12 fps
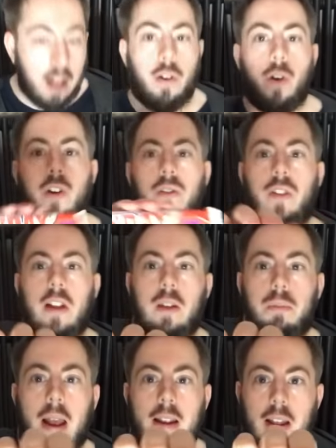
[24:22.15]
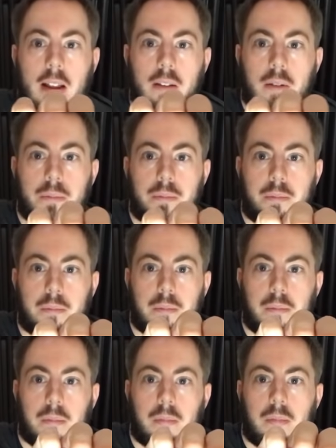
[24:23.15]
I've heard of these paydays.
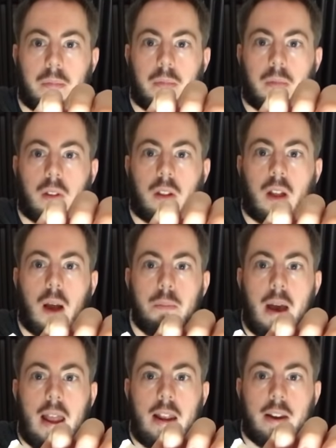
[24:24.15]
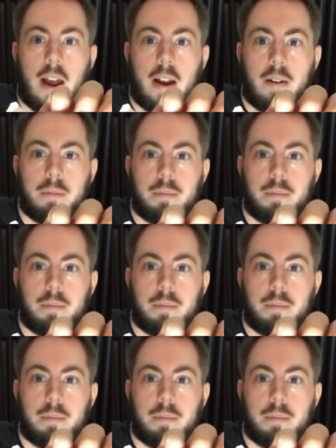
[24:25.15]
A payday.